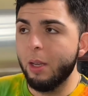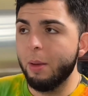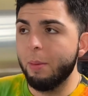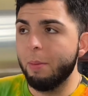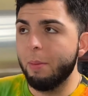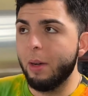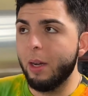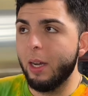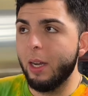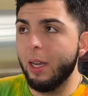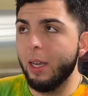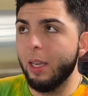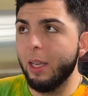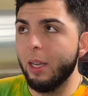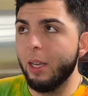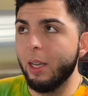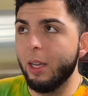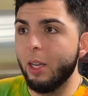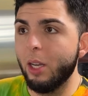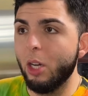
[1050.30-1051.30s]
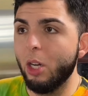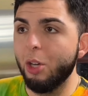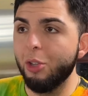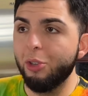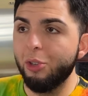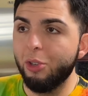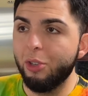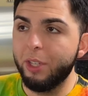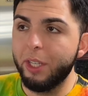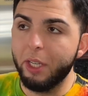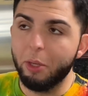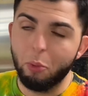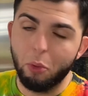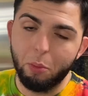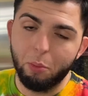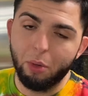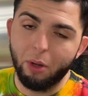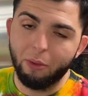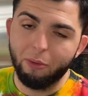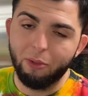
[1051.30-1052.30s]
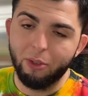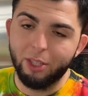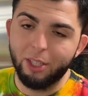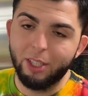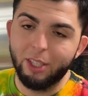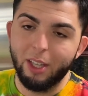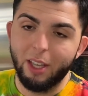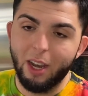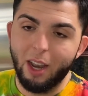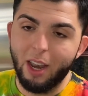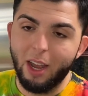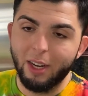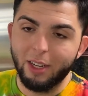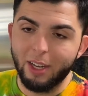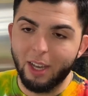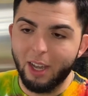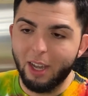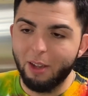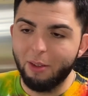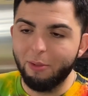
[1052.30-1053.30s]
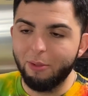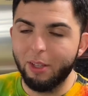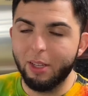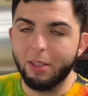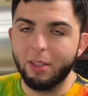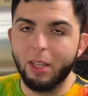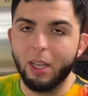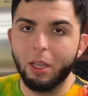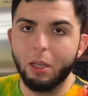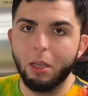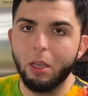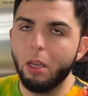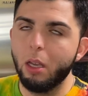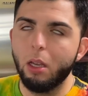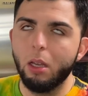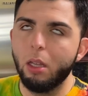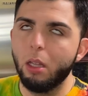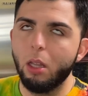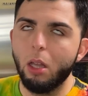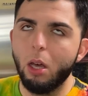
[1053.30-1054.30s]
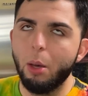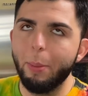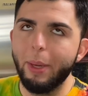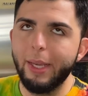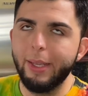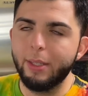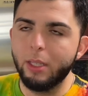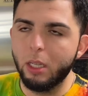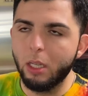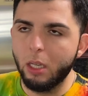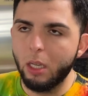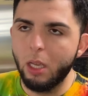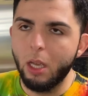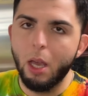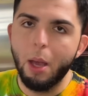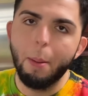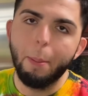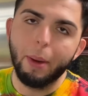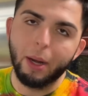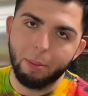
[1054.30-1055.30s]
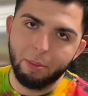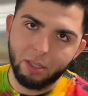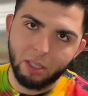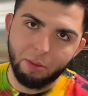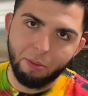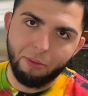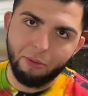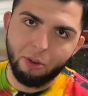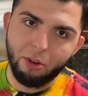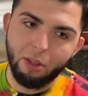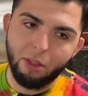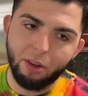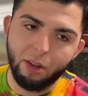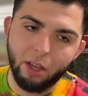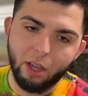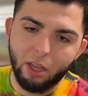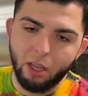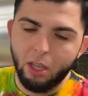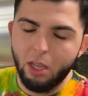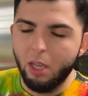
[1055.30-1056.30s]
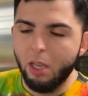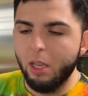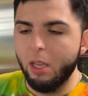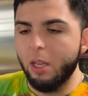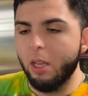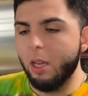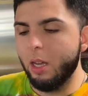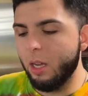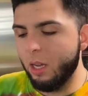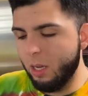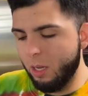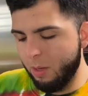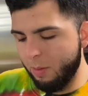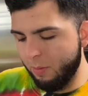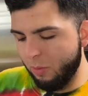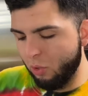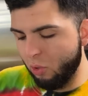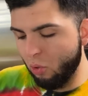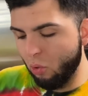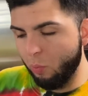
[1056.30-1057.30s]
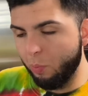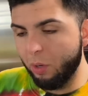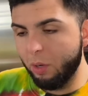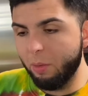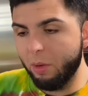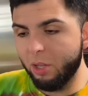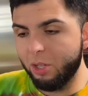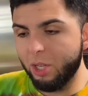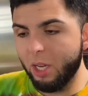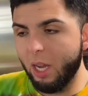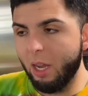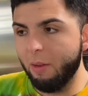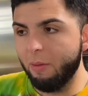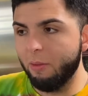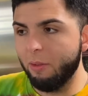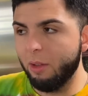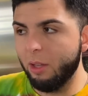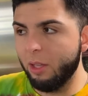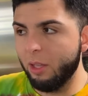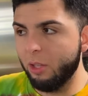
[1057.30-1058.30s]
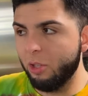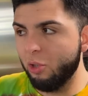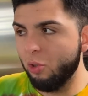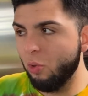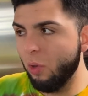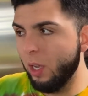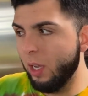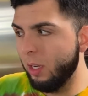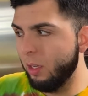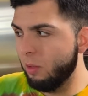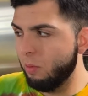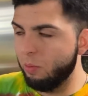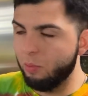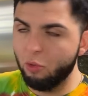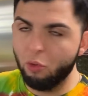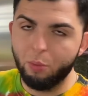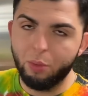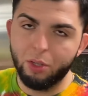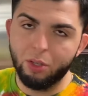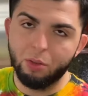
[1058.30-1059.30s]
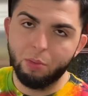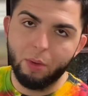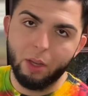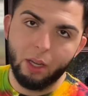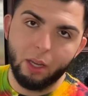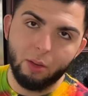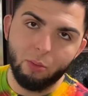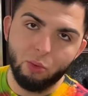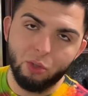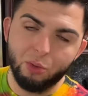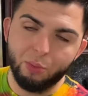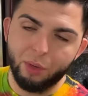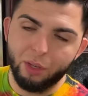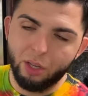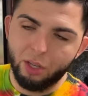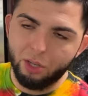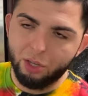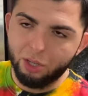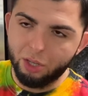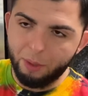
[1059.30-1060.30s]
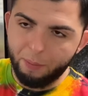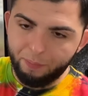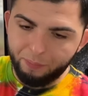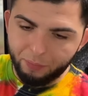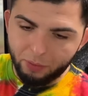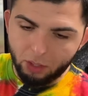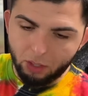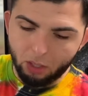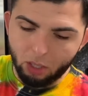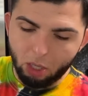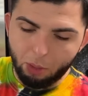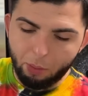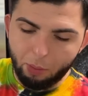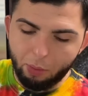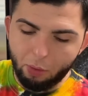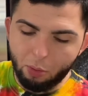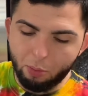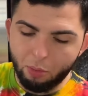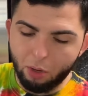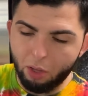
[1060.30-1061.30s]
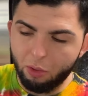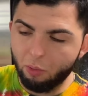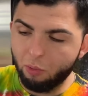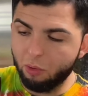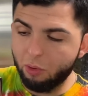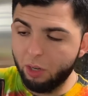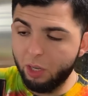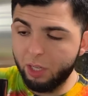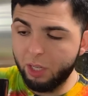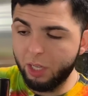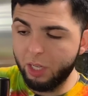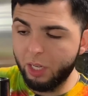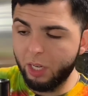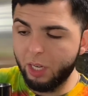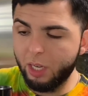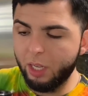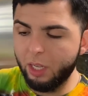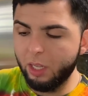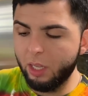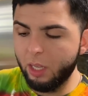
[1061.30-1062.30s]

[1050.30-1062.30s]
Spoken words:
my other secret breakfast that I like to have that's like amazing, but I'm gonna save it for another day. So pretty much I have 2 eggs, 2 pieces of bacon with spinach, a couple bone broth with creatine in it,